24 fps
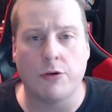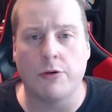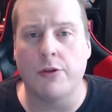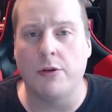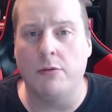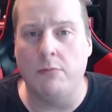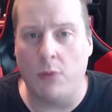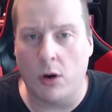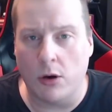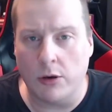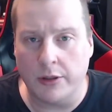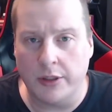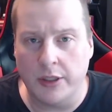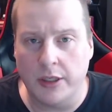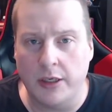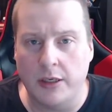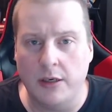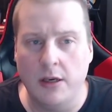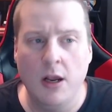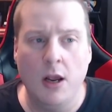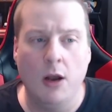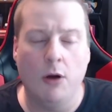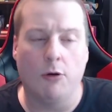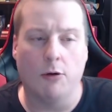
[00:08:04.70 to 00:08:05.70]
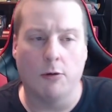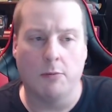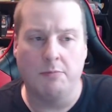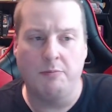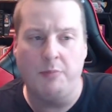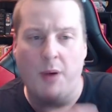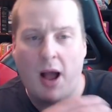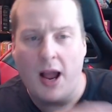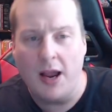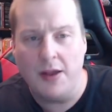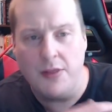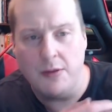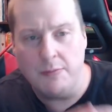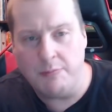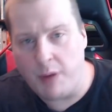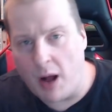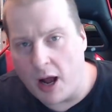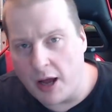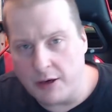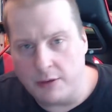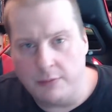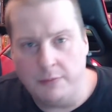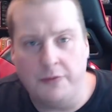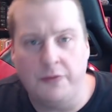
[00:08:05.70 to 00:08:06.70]
the market or buy the
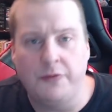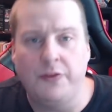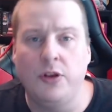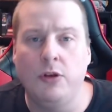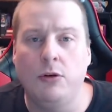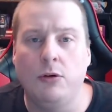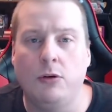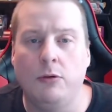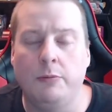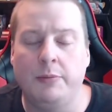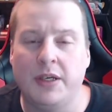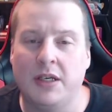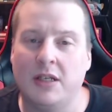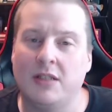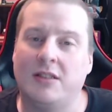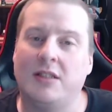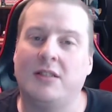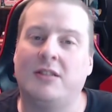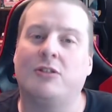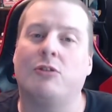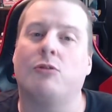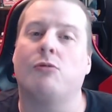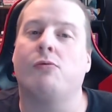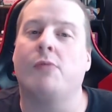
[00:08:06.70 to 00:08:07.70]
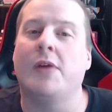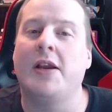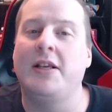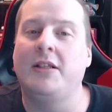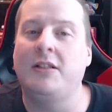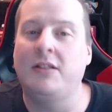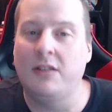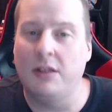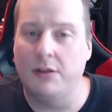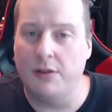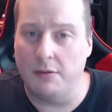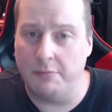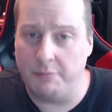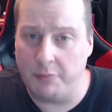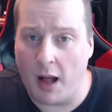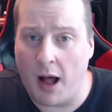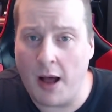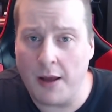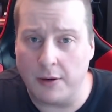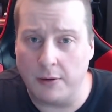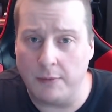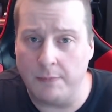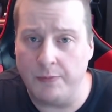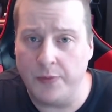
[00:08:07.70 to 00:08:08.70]
bottom few because it's a race to the
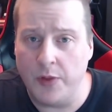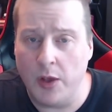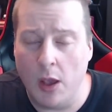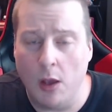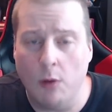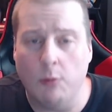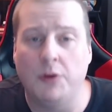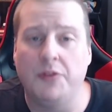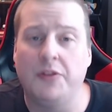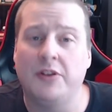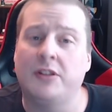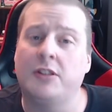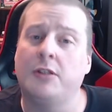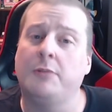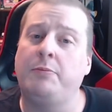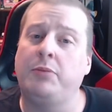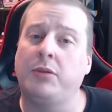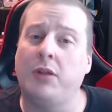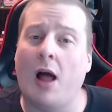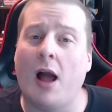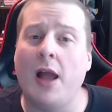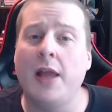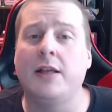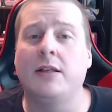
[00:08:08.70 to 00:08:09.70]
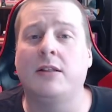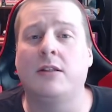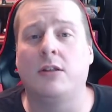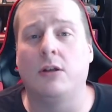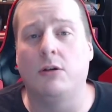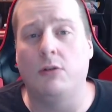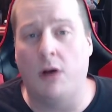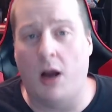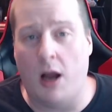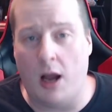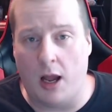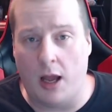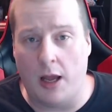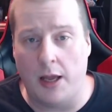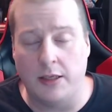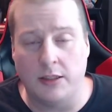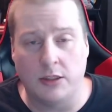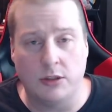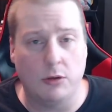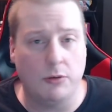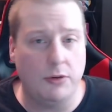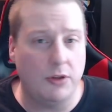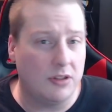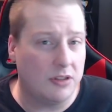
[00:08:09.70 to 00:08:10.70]
bottom when the supply is so high.
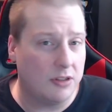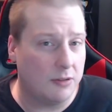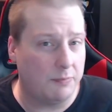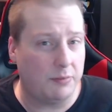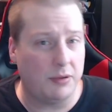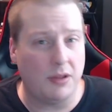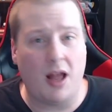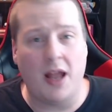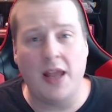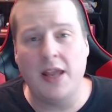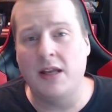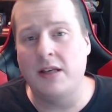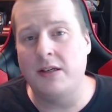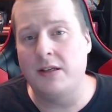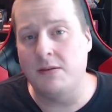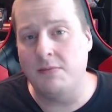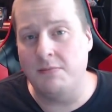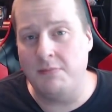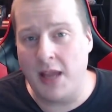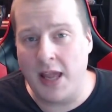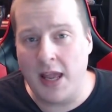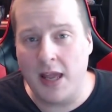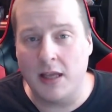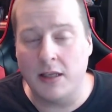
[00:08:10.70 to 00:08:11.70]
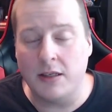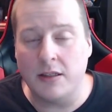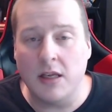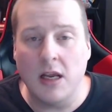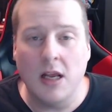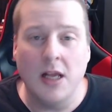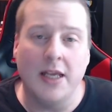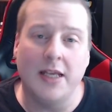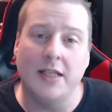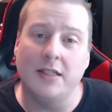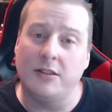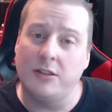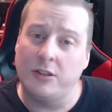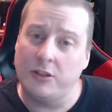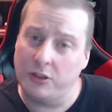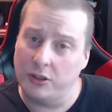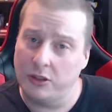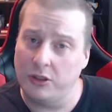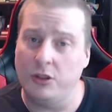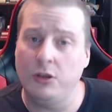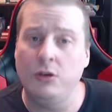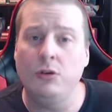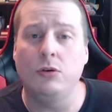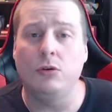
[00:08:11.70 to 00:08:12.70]
So the supply and demand is is
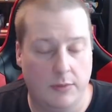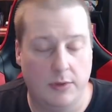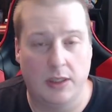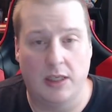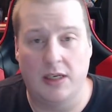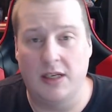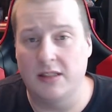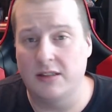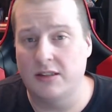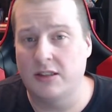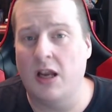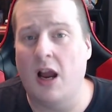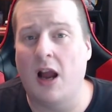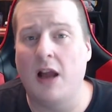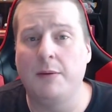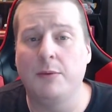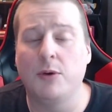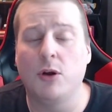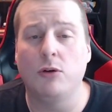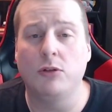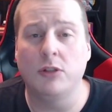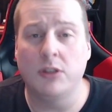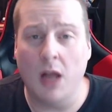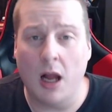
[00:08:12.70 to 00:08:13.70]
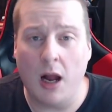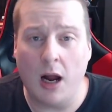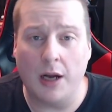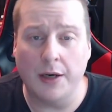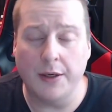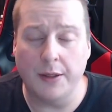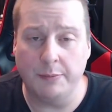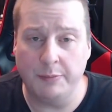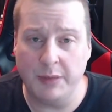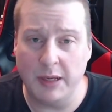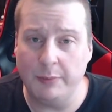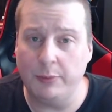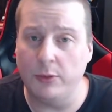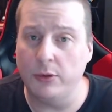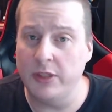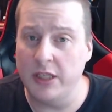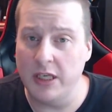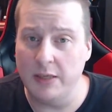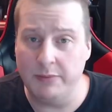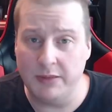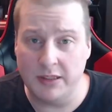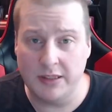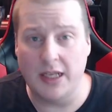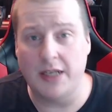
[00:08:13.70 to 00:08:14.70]
skewed. And as time goes on and people
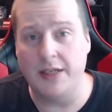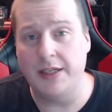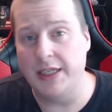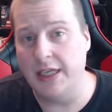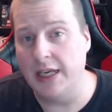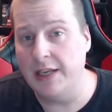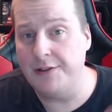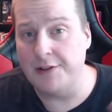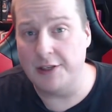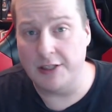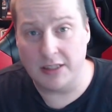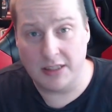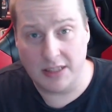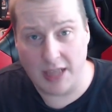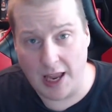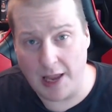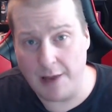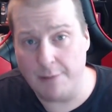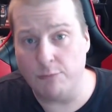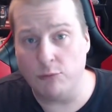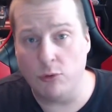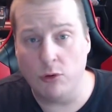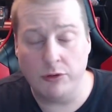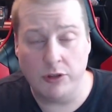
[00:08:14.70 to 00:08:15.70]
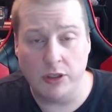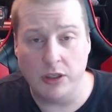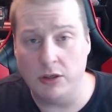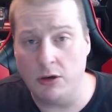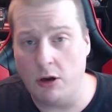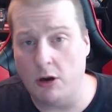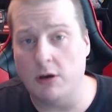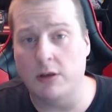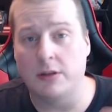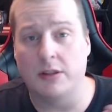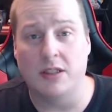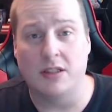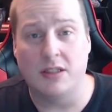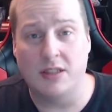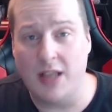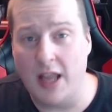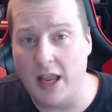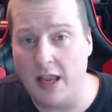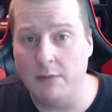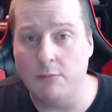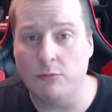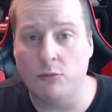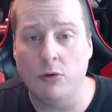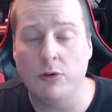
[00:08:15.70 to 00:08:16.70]
keep sending in the same rookie card, the
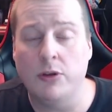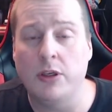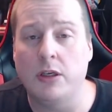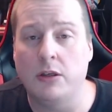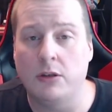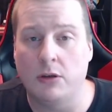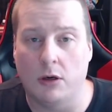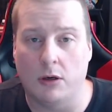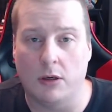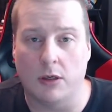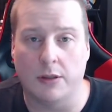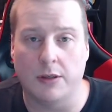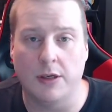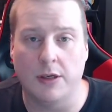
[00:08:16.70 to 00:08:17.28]
same rookie card,